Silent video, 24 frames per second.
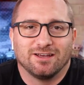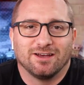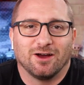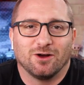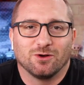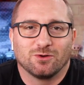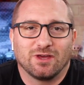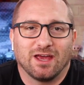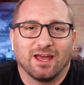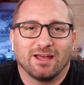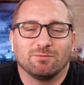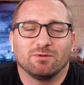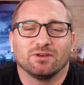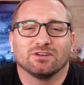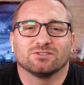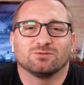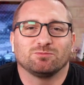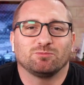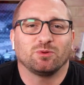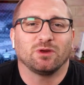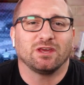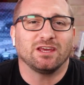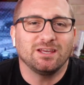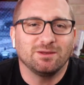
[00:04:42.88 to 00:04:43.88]
Okay, because
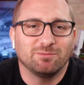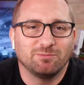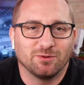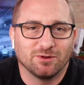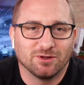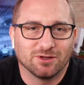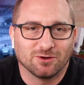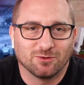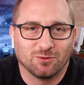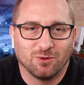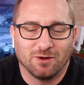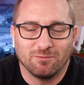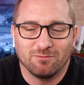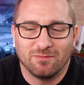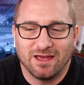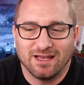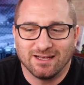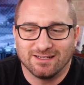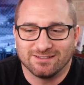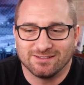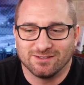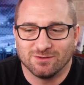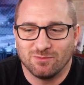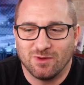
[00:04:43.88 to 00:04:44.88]
people are what
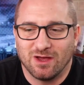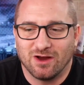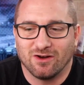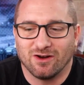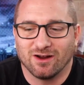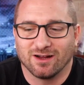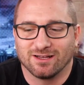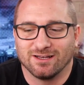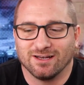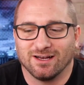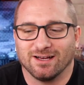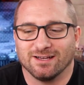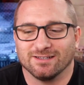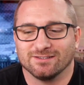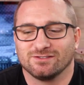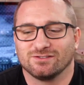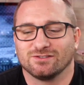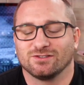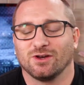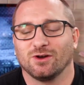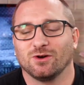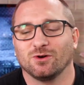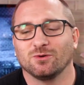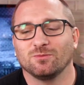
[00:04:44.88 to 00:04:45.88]
makes America.
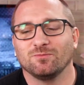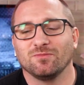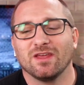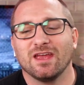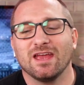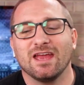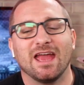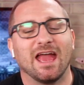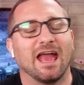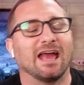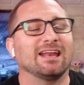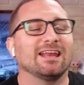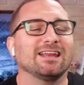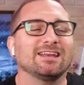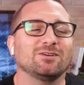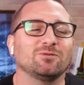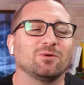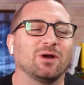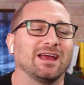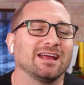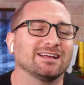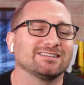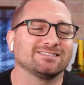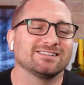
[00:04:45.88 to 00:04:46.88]
So, and
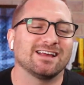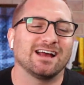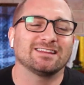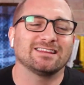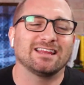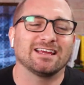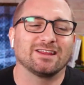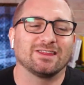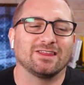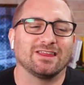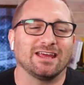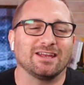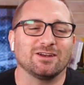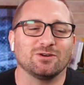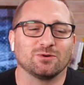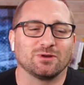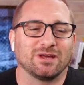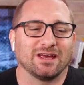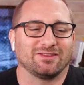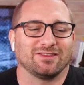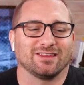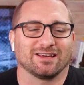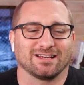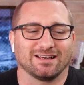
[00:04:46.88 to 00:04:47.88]
anyway, it's not like they don't
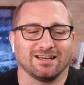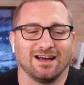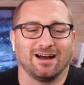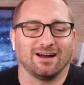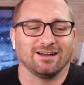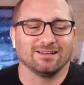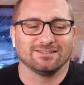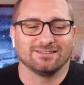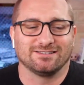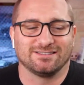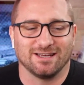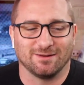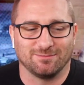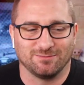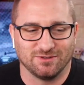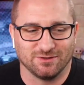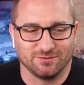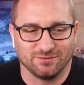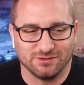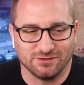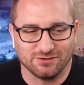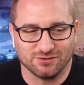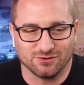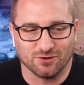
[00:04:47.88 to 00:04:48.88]
get the concept of
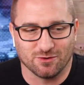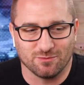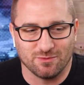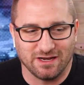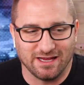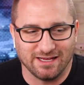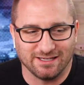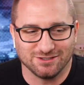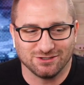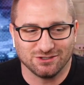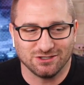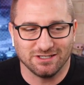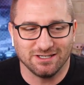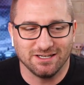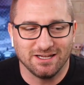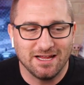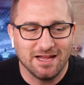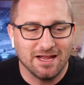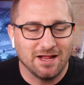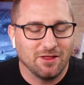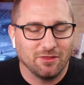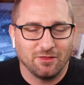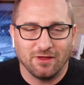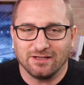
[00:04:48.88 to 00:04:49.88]
discrimination.
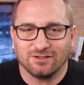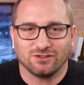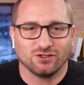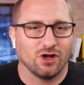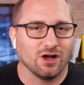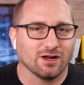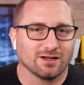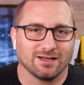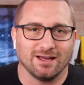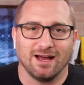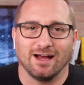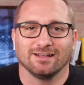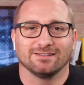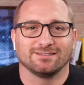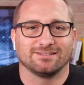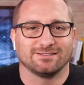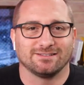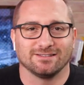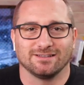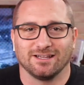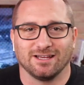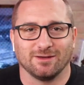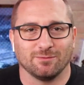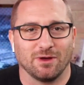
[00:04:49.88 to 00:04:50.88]
They talk
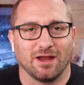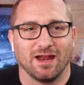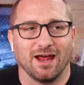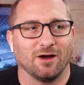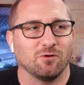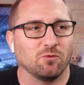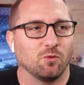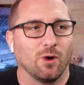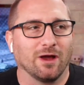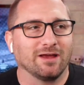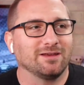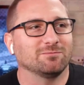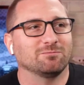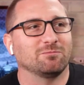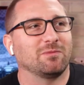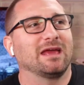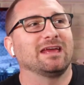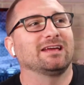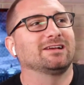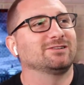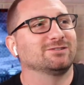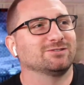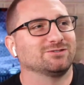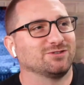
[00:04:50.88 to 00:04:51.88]
constantly about how white
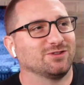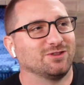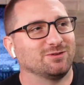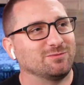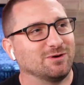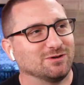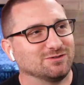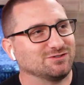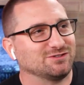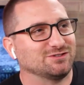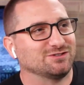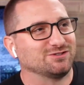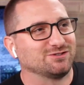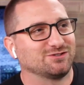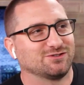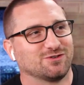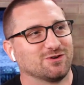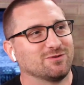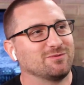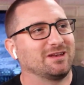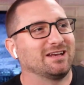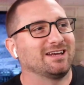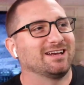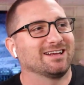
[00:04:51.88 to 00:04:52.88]
males are the most
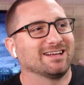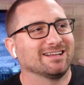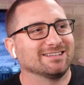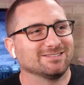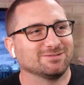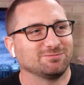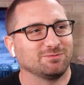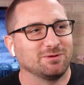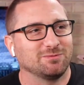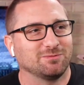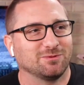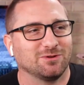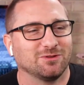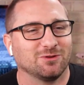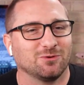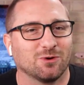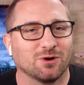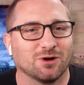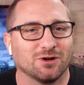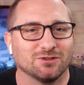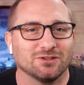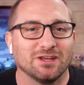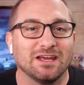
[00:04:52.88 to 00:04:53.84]
discriminated against people in the world.